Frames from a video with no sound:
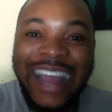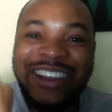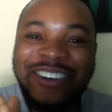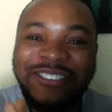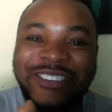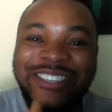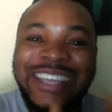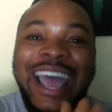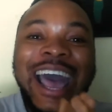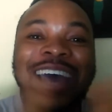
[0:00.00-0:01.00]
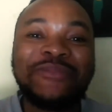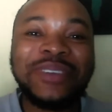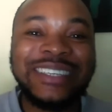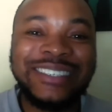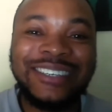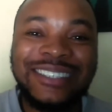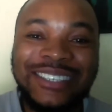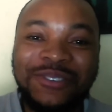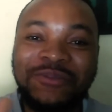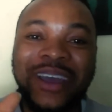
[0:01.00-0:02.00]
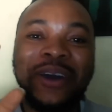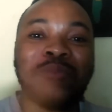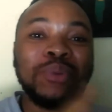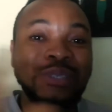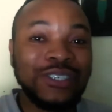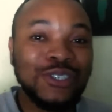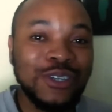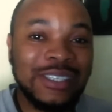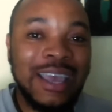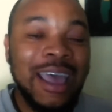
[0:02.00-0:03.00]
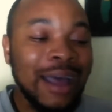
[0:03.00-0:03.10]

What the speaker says: Any of those administrative positions.